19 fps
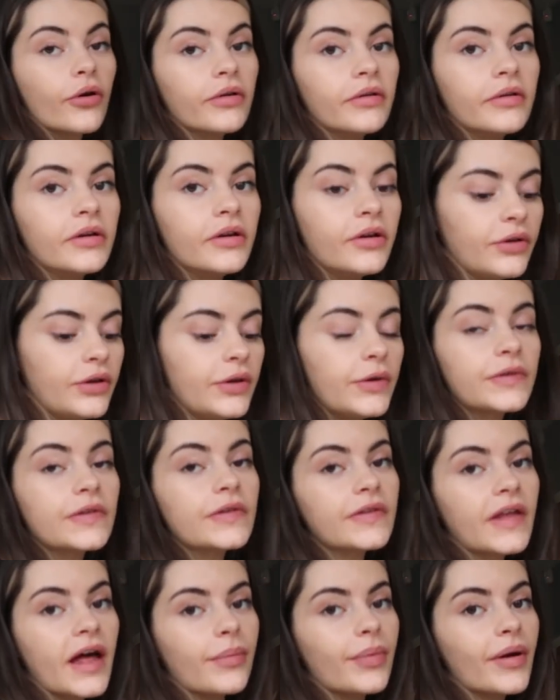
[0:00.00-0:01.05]
one who
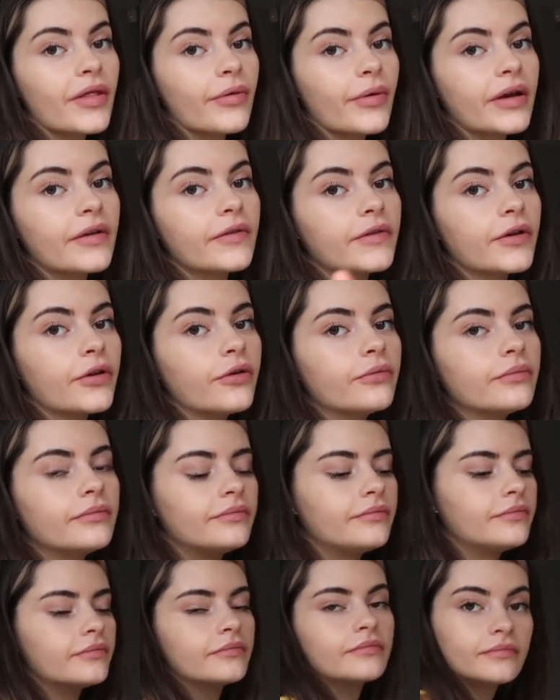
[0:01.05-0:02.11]
uses that by the way, so
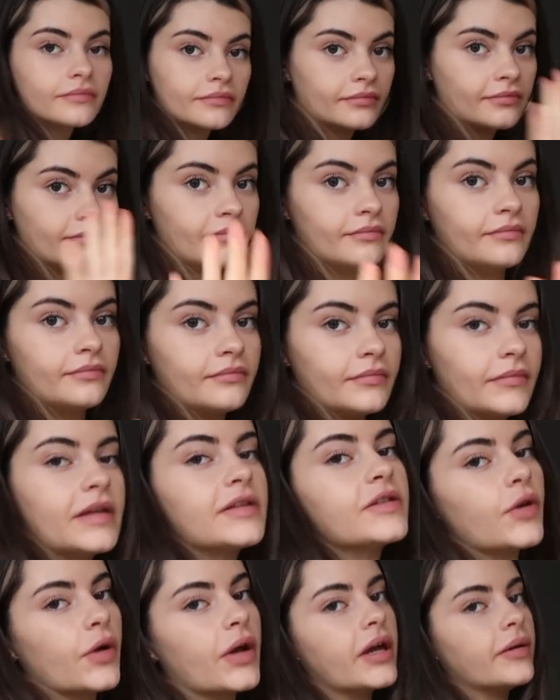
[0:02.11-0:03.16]

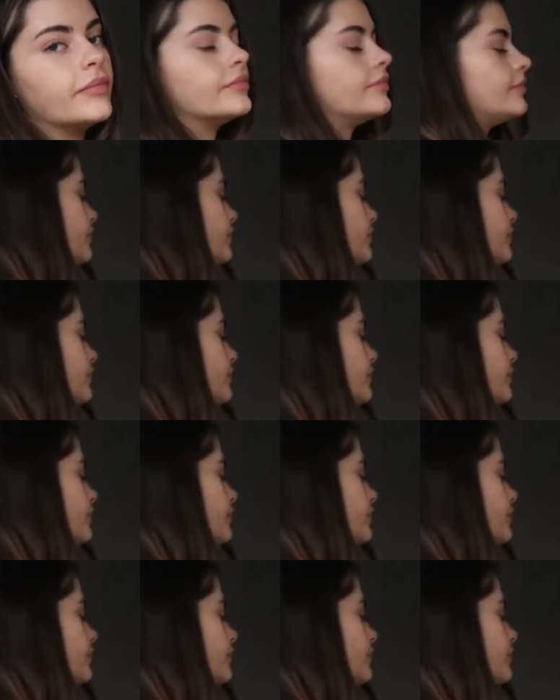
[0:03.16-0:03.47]
it's okay.